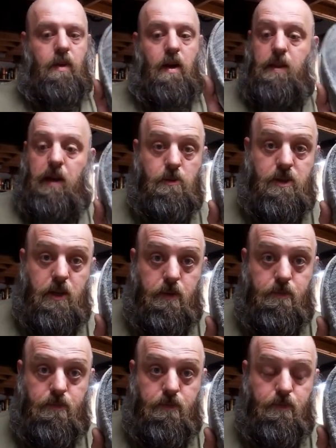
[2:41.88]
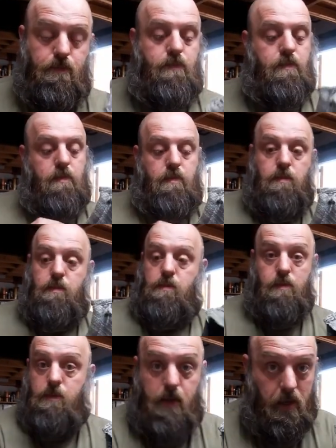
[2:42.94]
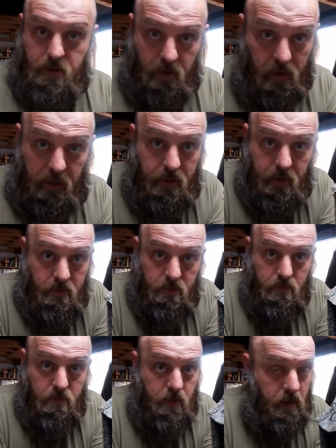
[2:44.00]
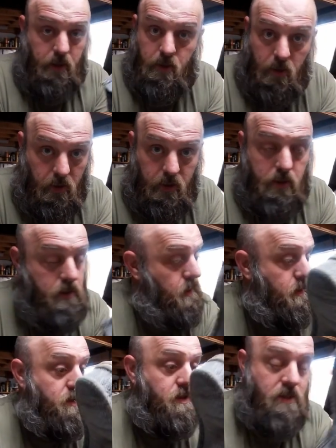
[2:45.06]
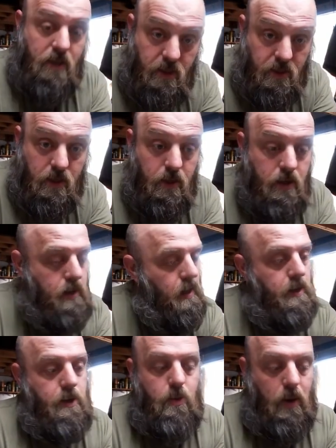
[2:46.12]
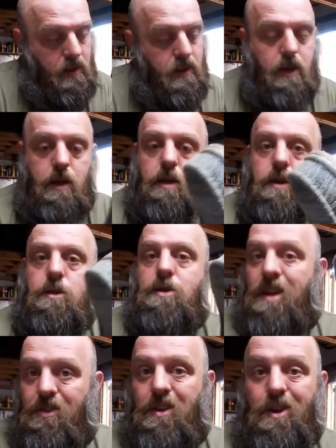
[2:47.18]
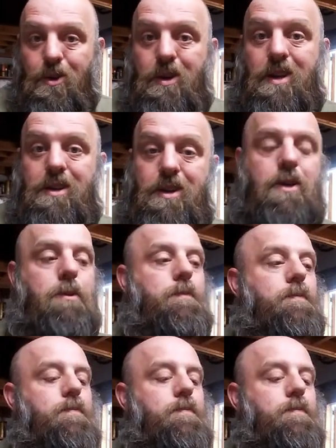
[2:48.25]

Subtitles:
And that was it. That's all I did. I didn't glue it. I didn't stitch it. I didn't do anything. There's nothing you need to do.